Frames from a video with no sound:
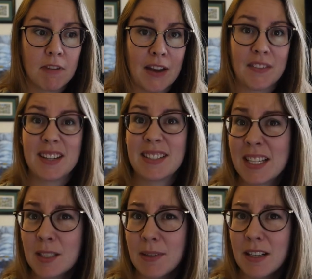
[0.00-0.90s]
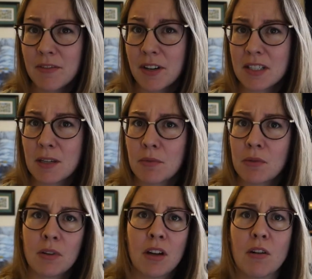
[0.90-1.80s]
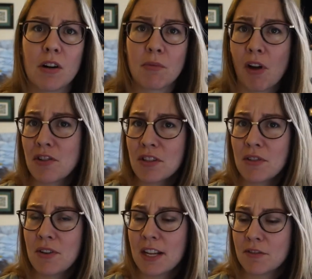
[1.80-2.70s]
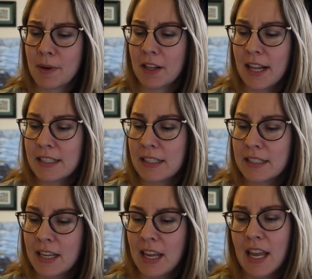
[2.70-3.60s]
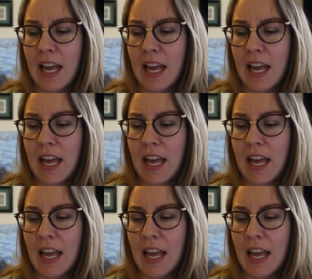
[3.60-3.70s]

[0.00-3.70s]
have an assessment, for example, or project due dates for my classes.